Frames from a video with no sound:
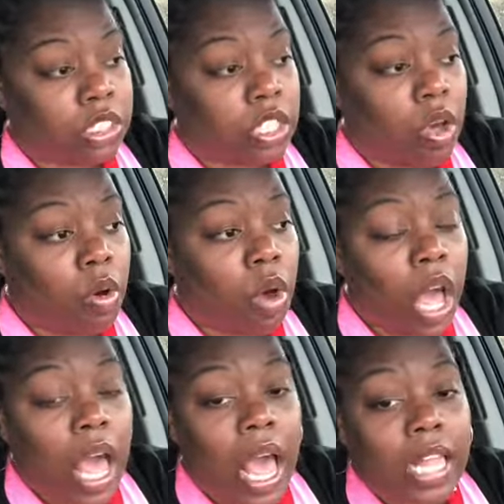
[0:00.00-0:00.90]
So
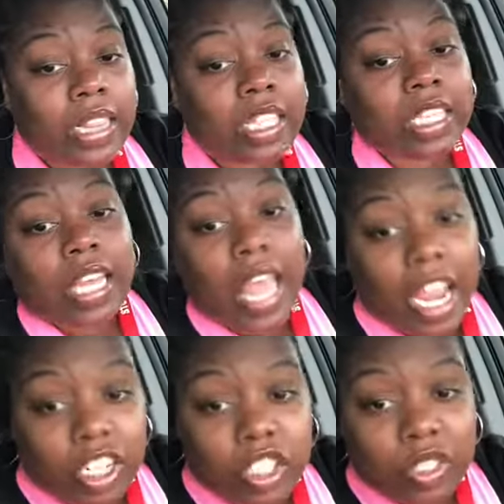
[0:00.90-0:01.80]
to
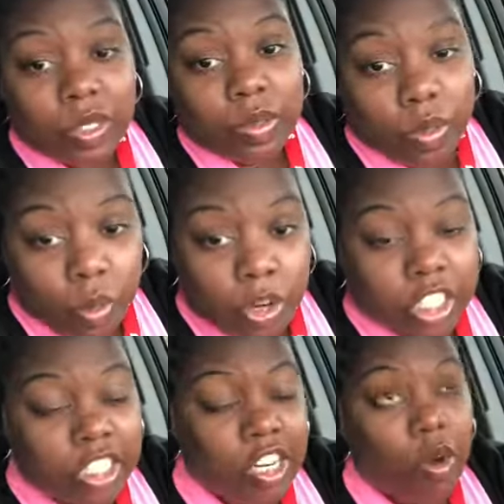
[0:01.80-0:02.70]
answer to the
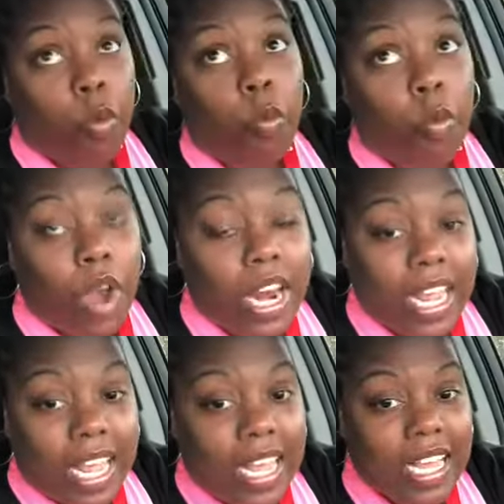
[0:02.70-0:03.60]
question, what
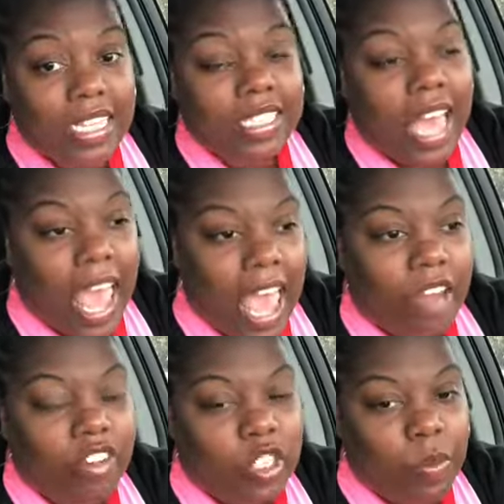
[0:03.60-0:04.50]
is the
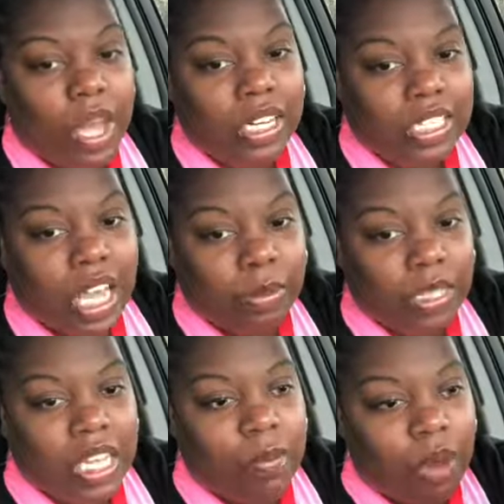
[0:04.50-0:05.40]
average amount of time to
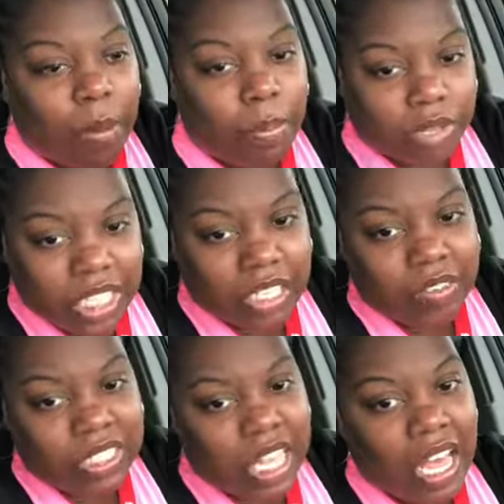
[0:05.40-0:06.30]
keep a
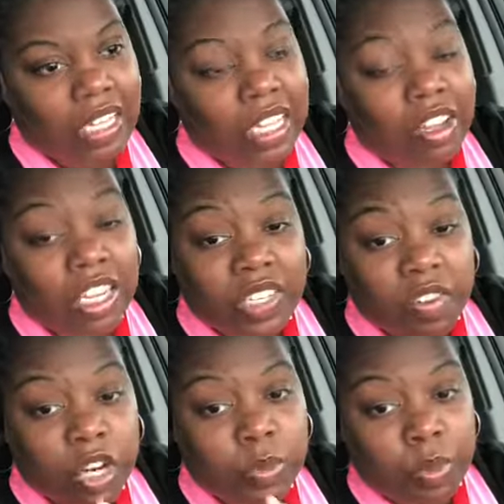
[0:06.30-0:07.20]
protective style in as
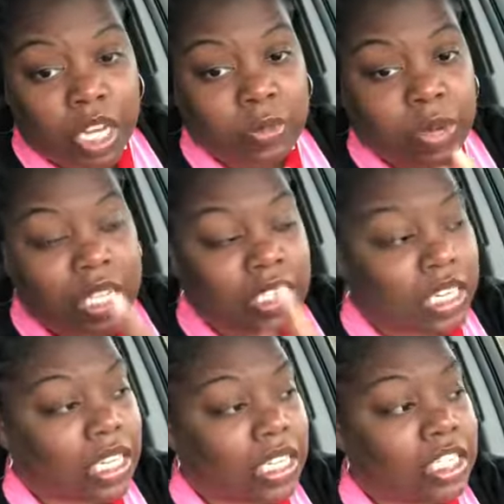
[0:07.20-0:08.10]
far as box braids
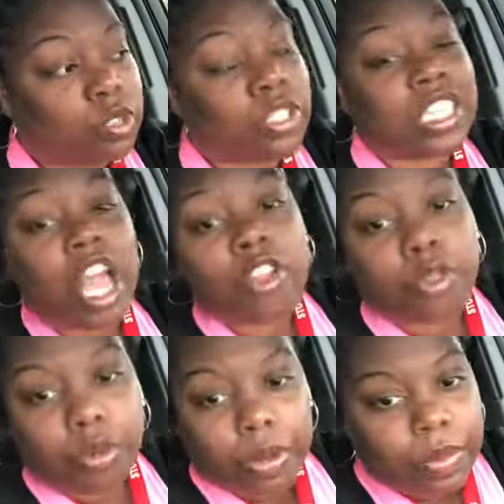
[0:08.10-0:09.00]
and the Senegalese twist?
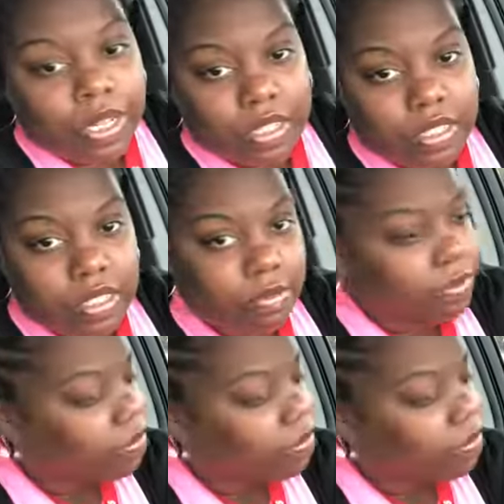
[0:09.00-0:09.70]
3 months.